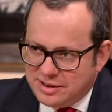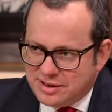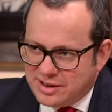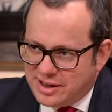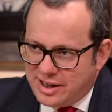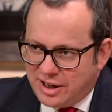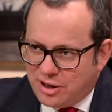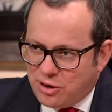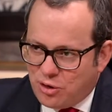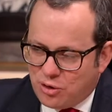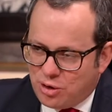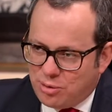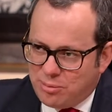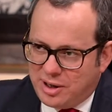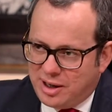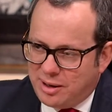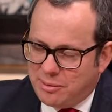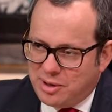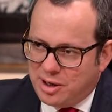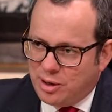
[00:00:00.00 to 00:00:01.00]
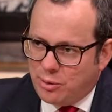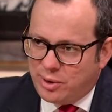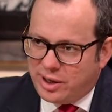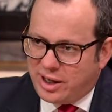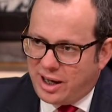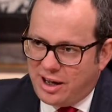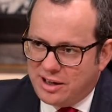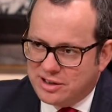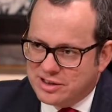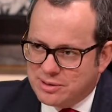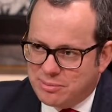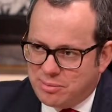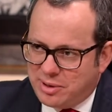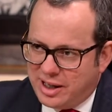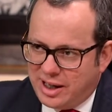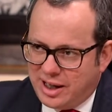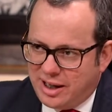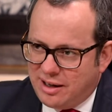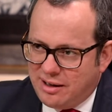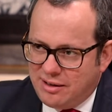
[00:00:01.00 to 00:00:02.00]
to the economy? I mean, are we going to
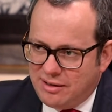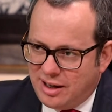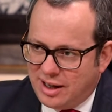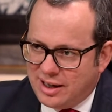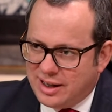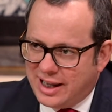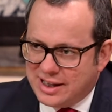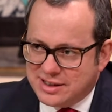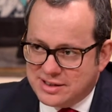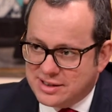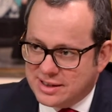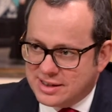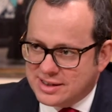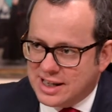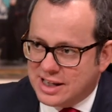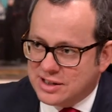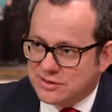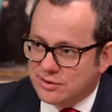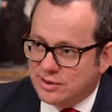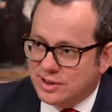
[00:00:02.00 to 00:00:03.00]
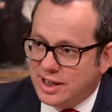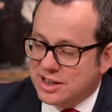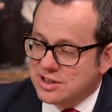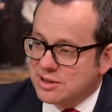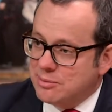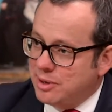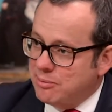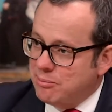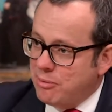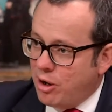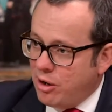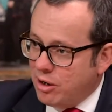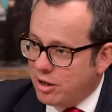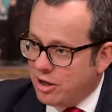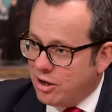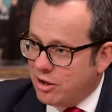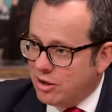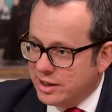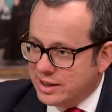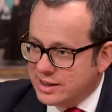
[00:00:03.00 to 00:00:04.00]
be a, a less successful nation? I mean, Mark
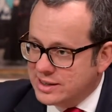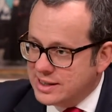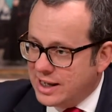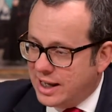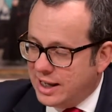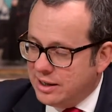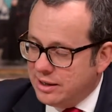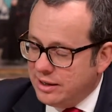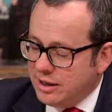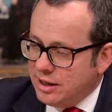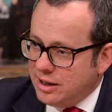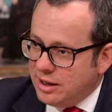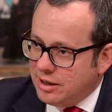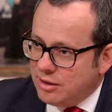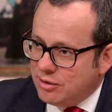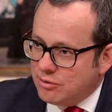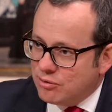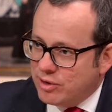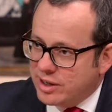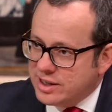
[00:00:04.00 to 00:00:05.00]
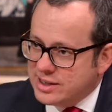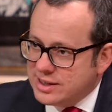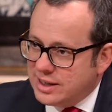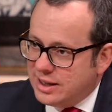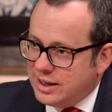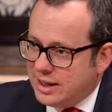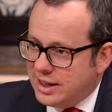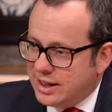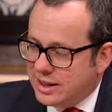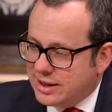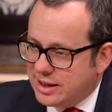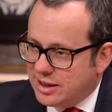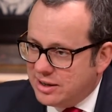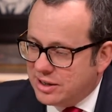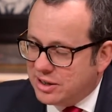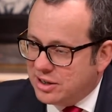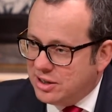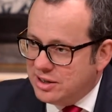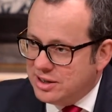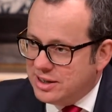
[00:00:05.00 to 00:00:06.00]
Carney said recently that
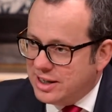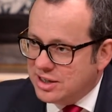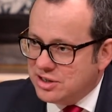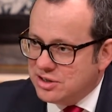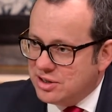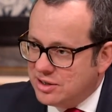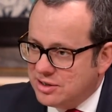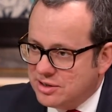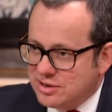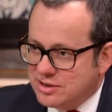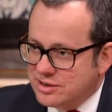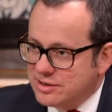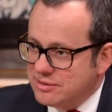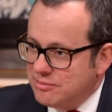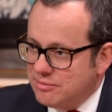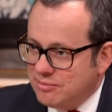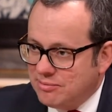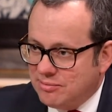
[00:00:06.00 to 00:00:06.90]
the conditions